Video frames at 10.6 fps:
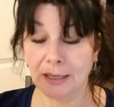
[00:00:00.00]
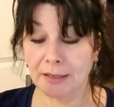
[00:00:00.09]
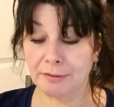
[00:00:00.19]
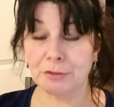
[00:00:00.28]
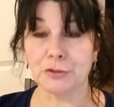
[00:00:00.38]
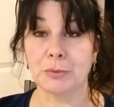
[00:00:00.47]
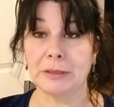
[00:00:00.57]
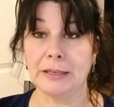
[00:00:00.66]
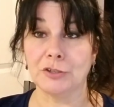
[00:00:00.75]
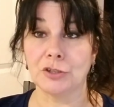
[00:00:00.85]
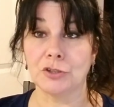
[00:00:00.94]
in this
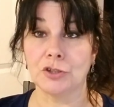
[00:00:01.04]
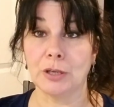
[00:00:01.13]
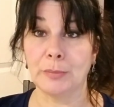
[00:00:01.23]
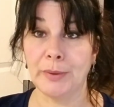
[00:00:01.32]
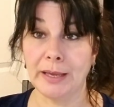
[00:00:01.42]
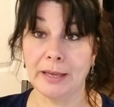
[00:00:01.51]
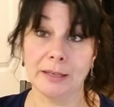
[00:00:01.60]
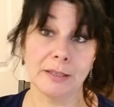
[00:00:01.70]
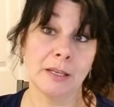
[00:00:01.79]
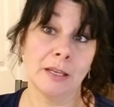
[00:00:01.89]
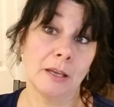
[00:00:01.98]
relationship. And
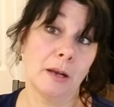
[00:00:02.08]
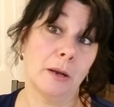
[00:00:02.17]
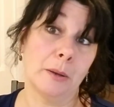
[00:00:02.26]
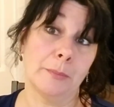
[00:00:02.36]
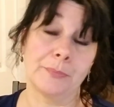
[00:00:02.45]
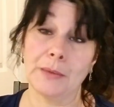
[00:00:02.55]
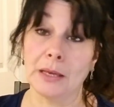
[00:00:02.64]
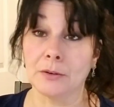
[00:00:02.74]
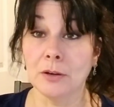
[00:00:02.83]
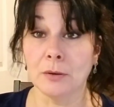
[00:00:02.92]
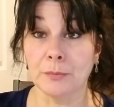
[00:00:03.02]
um, I
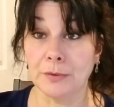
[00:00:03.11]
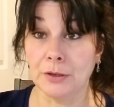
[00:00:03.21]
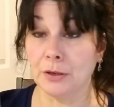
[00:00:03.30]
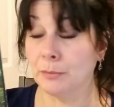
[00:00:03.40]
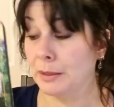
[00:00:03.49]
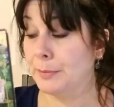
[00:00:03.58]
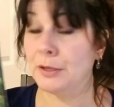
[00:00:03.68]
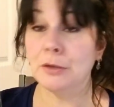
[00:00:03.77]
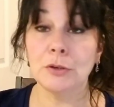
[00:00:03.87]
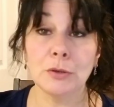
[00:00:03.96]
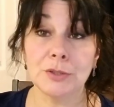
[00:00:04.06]
don't know, you know, maybe
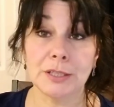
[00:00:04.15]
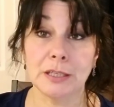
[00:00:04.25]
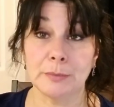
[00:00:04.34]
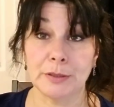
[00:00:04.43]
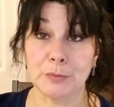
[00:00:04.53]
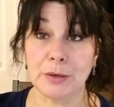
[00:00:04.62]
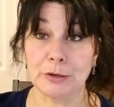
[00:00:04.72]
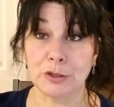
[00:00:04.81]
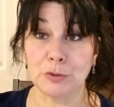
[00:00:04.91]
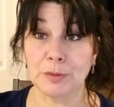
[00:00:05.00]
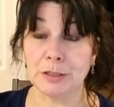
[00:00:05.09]
you do see him as
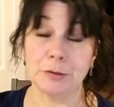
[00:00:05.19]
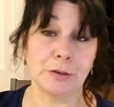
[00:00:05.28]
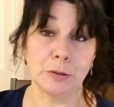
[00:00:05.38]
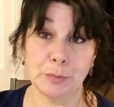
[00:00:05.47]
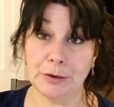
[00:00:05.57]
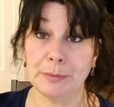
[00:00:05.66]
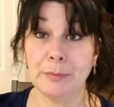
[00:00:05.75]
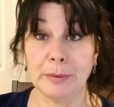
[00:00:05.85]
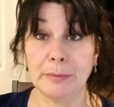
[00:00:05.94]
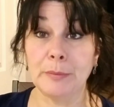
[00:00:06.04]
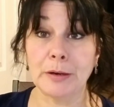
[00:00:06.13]
marriage material. Maybe
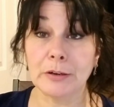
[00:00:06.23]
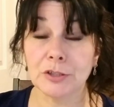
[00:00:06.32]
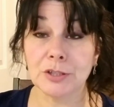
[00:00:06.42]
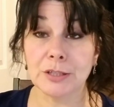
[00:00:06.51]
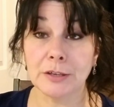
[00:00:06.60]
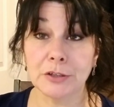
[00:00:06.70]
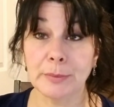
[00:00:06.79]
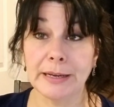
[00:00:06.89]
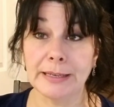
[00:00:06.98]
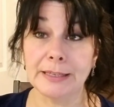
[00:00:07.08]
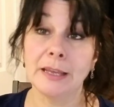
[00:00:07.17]
maybe marriage is on your
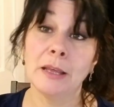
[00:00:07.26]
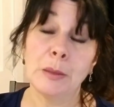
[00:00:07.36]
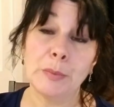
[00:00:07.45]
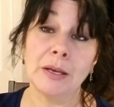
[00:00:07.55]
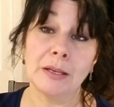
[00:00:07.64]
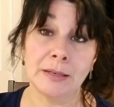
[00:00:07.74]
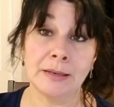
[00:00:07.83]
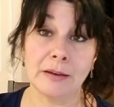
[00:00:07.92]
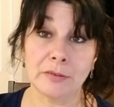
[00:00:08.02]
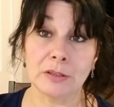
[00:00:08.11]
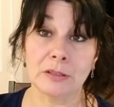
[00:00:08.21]
mind, but
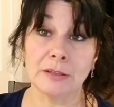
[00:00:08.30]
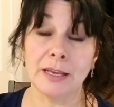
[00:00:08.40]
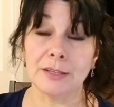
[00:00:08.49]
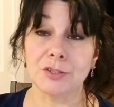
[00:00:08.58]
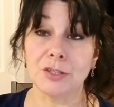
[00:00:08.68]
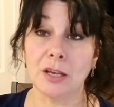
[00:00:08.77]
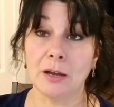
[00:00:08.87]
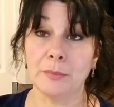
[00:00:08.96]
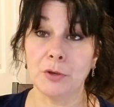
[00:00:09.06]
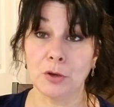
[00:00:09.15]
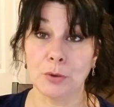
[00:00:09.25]
nevertheless,
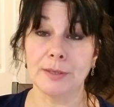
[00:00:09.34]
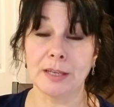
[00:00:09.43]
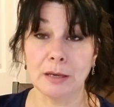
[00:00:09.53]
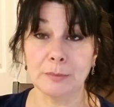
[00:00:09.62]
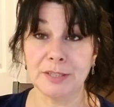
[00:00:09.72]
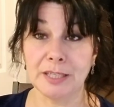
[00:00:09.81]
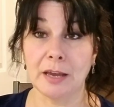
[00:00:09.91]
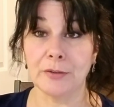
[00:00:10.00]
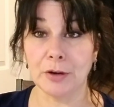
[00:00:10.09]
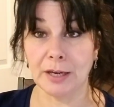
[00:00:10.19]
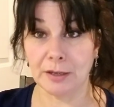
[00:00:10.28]
um, you're going to come
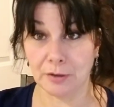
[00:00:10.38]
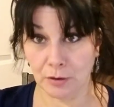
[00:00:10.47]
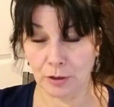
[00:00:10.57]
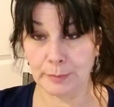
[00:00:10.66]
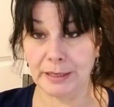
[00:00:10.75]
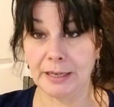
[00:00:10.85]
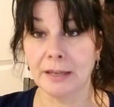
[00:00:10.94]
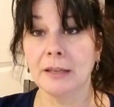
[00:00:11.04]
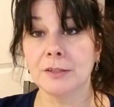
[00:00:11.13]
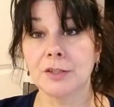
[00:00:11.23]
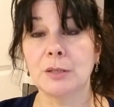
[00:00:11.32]
together in harmony,
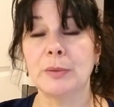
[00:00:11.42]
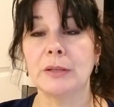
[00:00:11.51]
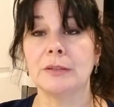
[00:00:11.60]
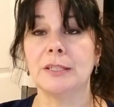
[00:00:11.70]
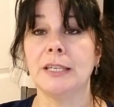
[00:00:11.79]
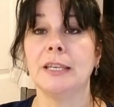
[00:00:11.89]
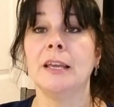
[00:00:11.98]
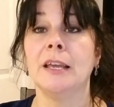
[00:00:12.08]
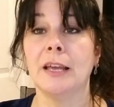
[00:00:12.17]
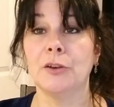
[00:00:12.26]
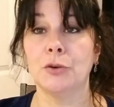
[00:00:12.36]
stability,
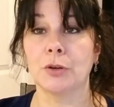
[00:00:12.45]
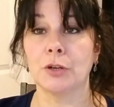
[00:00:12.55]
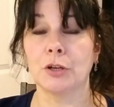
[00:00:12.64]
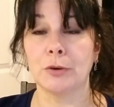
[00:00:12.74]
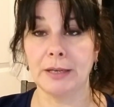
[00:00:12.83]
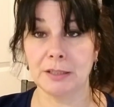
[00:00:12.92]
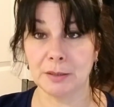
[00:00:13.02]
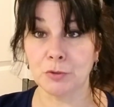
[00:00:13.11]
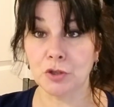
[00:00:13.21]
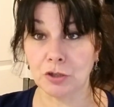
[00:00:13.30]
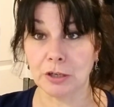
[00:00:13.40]
and you're going to create some
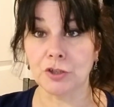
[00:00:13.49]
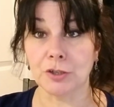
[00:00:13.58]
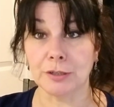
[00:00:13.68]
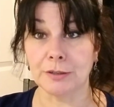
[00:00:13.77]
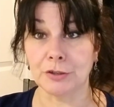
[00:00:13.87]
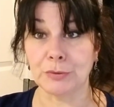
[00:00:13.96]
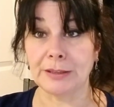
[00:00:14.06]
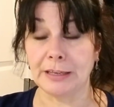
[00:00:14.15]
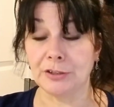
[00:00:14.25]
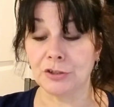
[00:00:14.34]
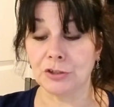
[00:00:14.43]
structure in this
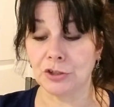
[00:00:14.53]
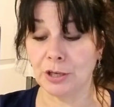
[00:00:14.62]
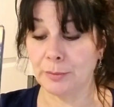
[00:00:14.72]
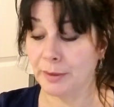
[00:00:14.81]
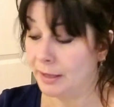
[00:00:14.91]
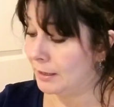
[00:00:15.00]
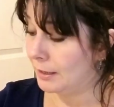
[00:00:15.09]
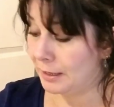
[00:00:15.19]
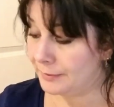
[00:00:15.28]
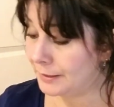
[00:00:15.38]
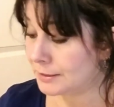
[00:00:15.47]
relationship.
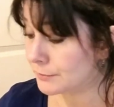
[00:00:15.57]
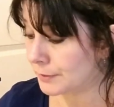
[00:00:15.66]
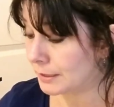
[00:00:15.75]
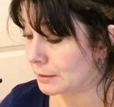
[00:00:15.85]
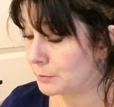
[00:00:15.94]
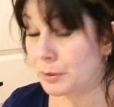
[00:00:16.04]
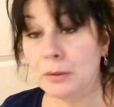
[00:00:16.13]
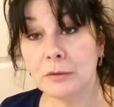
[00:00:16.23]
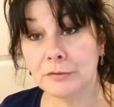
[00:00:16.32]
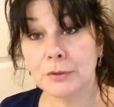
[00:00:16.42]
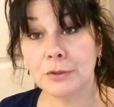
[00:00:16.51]
And that's freaking
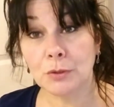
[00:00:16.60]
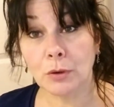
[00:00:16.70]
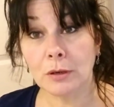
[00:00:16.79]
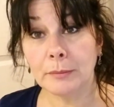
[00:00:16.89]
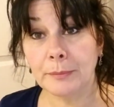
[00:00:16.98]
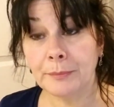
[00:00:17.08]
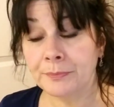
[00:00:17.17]
beautiful, Scorp.